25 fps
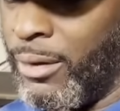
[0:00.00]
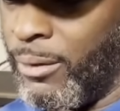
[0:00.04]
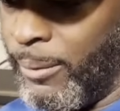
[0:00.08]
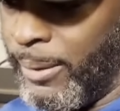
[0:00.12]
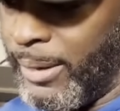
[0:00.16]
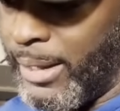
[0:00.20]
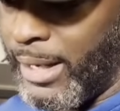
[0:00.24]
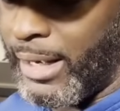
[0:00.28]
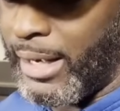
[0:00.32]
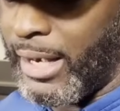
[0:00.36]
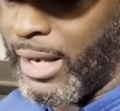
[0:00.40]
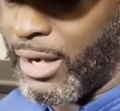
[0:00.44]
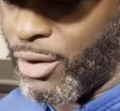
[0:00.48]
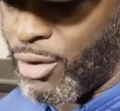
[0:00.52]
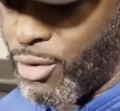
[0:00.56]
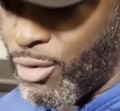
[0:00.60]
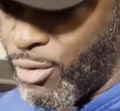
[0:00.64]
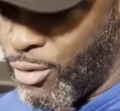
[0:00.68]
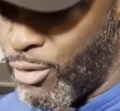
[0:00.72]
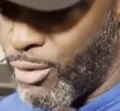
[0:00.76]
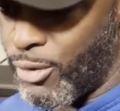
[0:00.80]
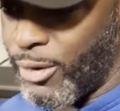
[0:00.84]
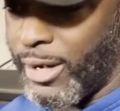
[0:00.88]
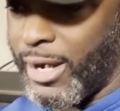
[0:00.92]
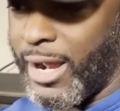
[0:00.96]
we got our
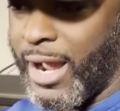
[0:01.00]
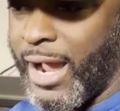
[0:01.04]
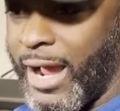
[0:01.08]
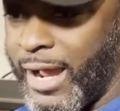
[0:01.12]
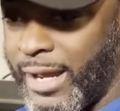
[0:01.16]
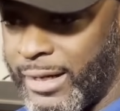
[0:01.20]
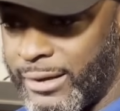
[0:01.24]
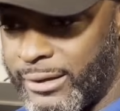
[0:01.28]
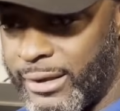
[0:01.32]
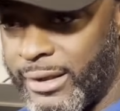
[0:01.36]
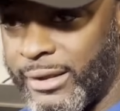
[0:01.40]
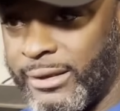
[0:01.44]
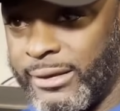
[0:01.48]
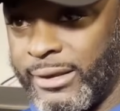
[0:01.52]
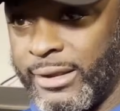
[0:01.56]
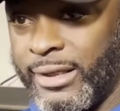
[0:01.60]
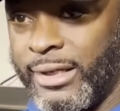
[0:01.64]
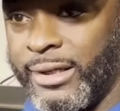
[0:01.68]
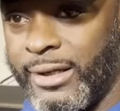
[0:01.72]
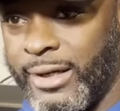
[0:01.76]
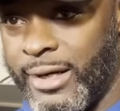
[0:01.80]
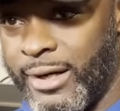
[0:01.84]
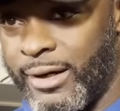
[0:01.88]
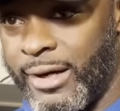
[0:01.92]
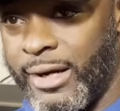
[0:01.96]
core guys that's
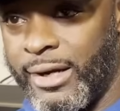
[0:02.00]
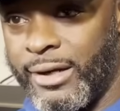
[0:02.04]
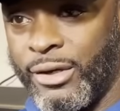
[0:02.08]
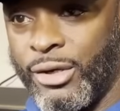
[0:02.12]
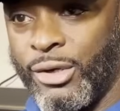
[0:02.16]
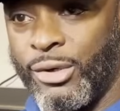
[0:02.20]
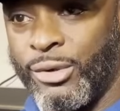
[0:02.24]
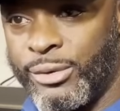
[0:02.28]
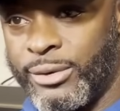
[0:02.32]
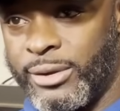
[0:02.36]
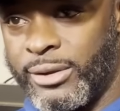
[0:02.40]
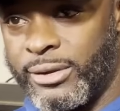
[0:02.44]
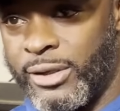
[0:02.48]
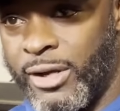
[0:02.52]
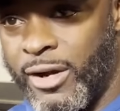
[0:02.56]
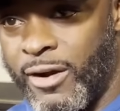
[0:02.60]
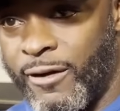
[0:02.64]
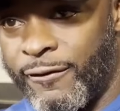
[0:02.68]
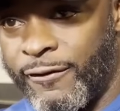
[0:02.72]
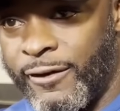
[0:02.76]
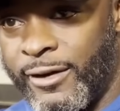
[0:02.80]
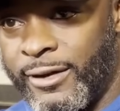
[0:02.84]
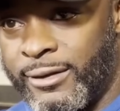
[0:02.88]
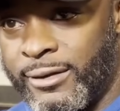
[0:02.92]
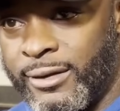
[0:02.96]
in there that knows this
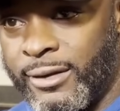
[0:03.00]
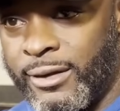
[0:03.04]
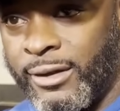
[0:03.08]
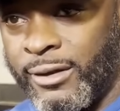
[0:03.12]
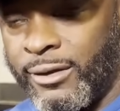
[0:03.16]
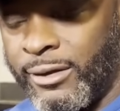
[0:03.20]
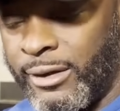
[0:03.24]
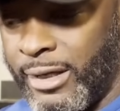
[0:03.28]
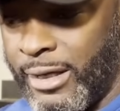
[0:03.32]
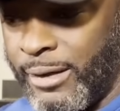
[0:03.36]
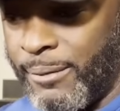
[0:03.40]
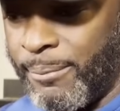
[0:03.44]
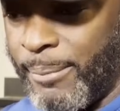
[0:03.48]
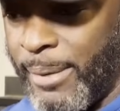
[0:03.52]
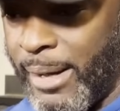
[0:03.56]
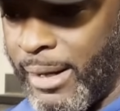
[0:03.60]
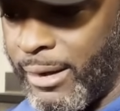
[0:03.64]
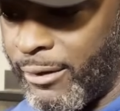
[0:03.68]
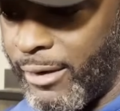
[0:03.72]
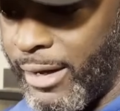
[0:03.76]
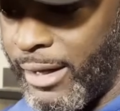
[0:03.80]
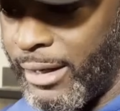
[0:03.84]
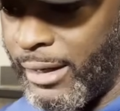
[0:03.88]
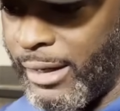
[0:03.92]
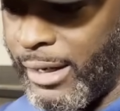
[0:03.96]
offense, you know, getting
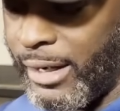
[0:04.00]
better at